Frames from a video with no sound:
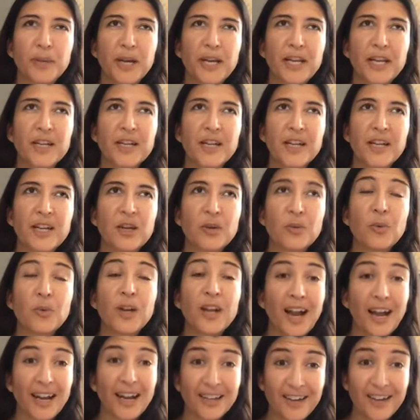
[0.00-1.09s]
But what
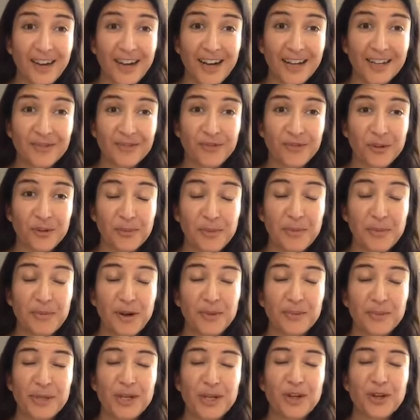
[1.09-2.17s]
I got from my
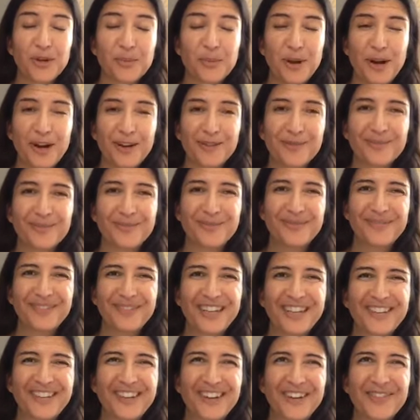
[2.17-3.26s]
mom and her mom,
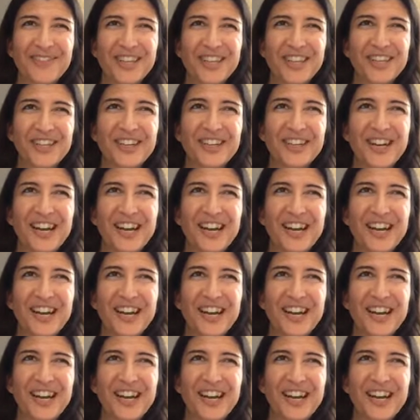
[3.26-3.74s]
my grandmother,